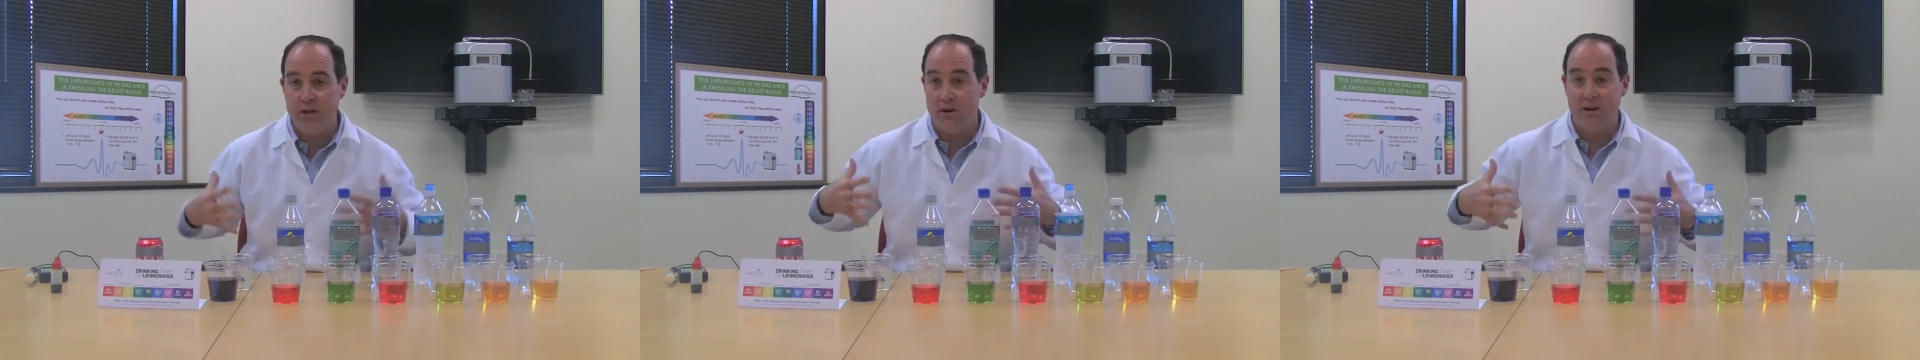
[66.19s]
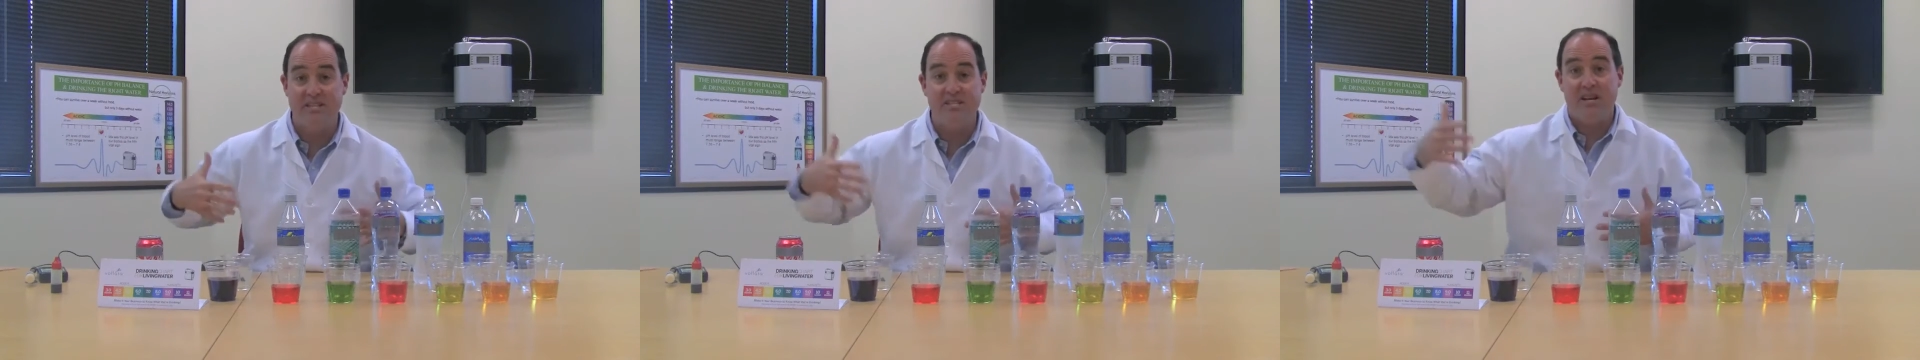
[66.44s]
and
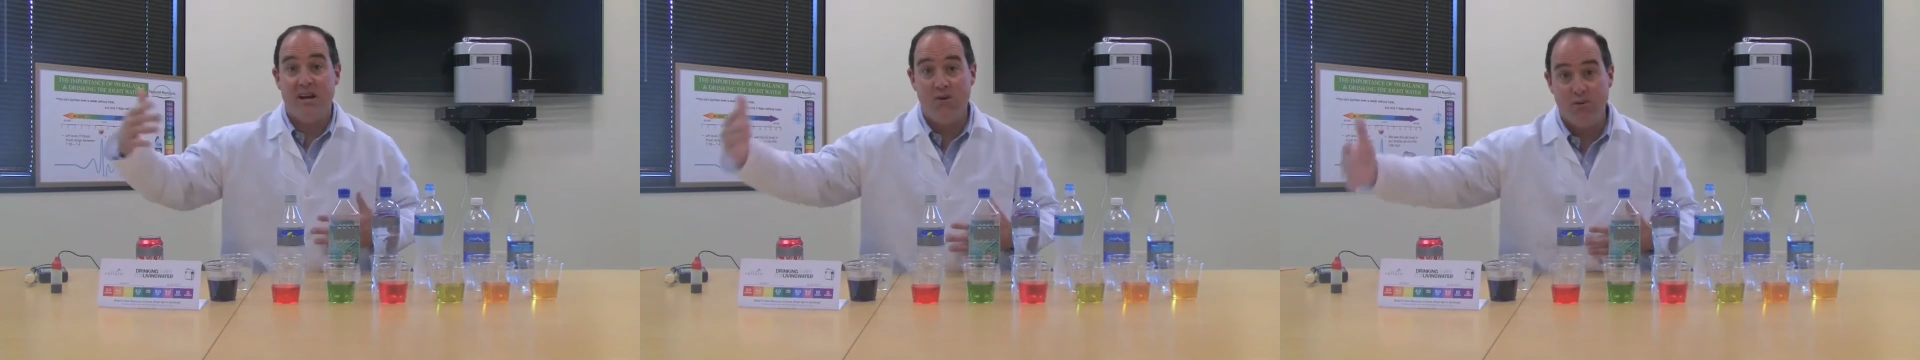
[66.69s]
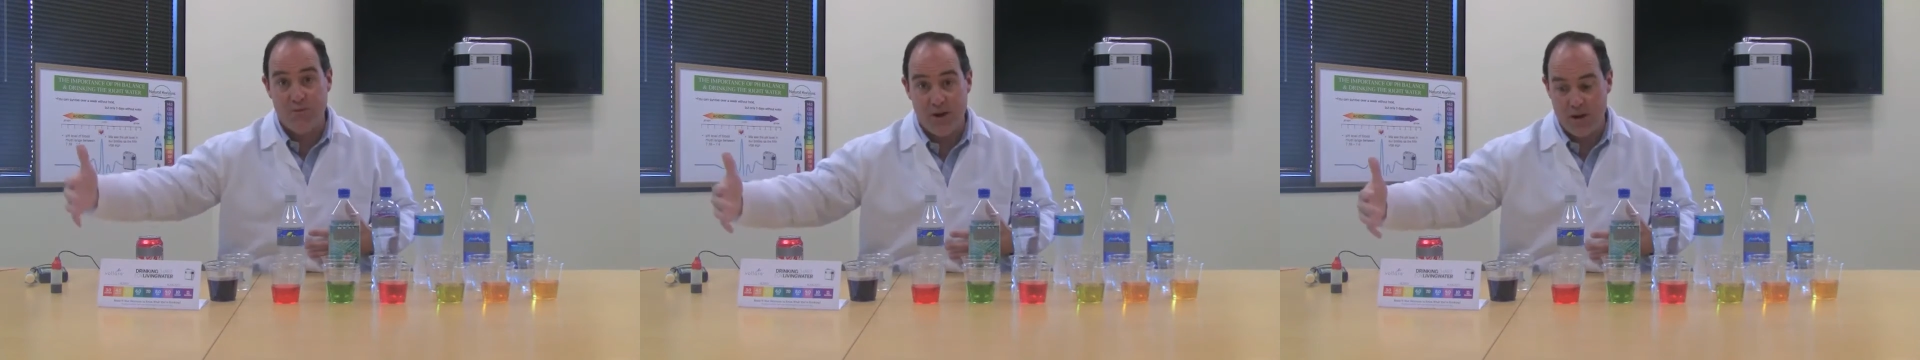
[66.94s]
our
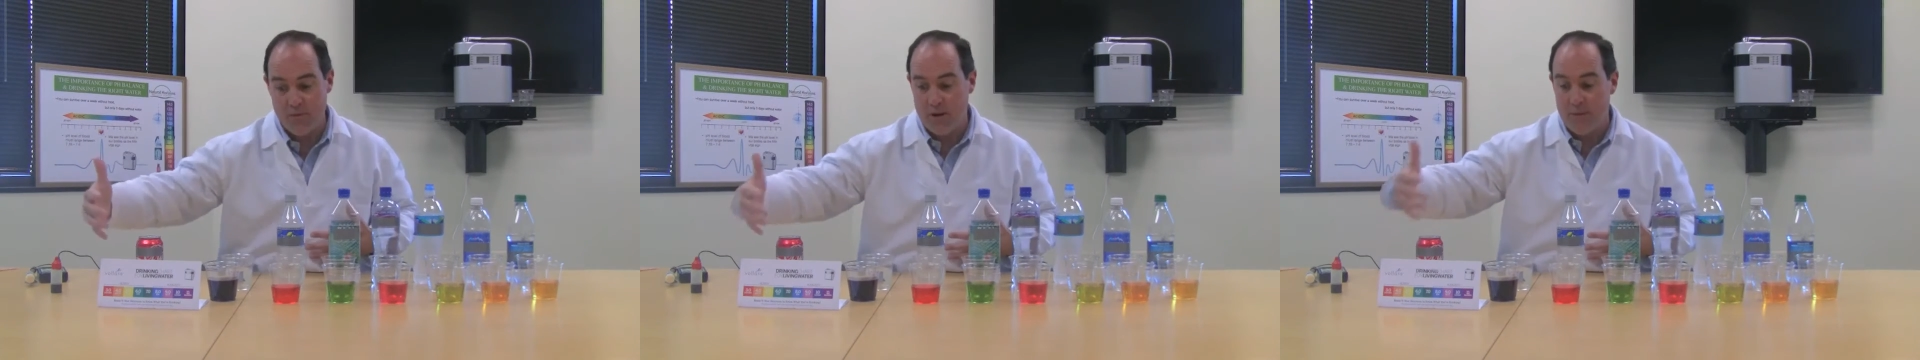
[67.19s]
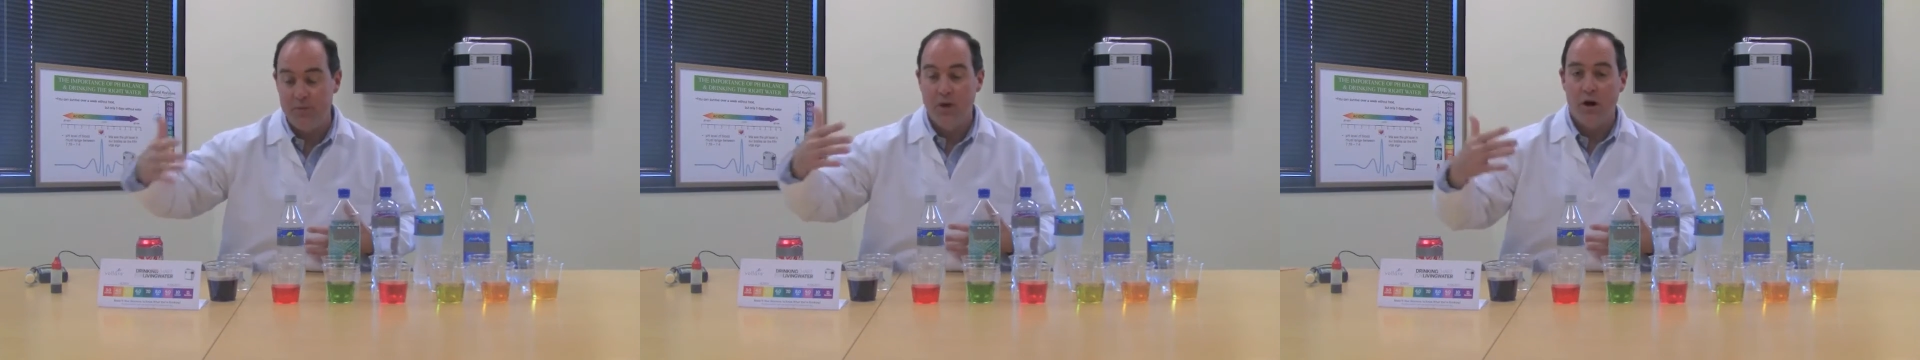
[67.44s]
extended
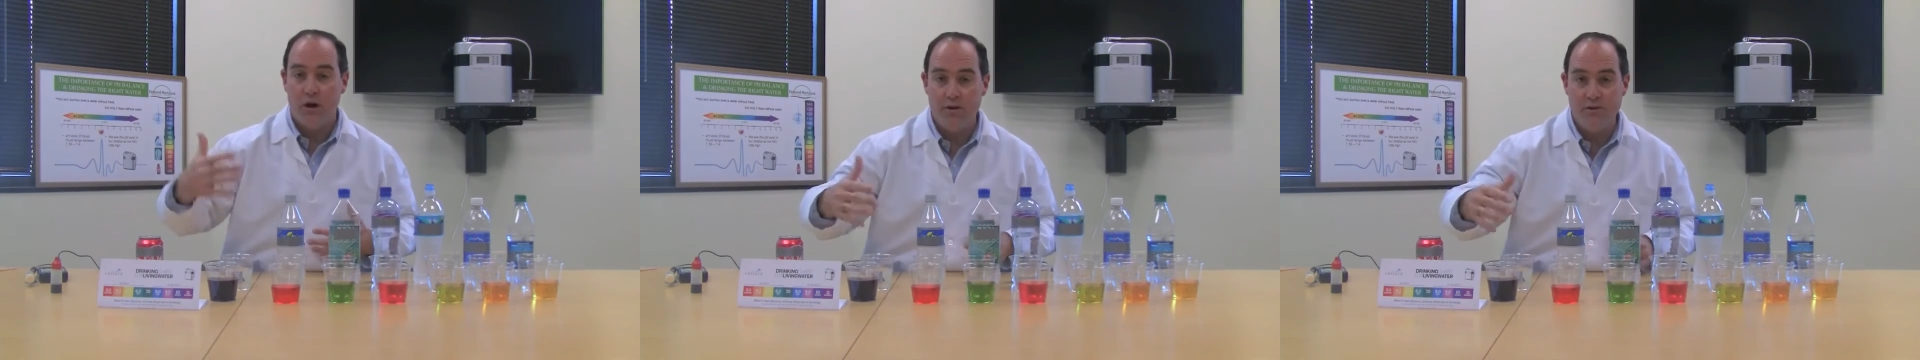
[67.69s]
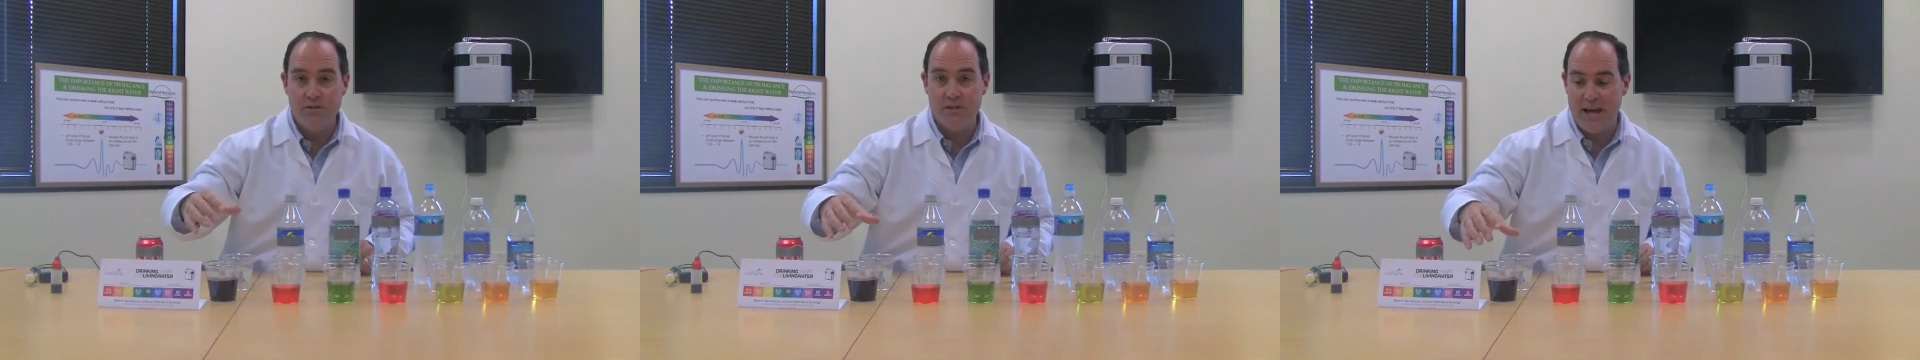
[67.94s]
family are using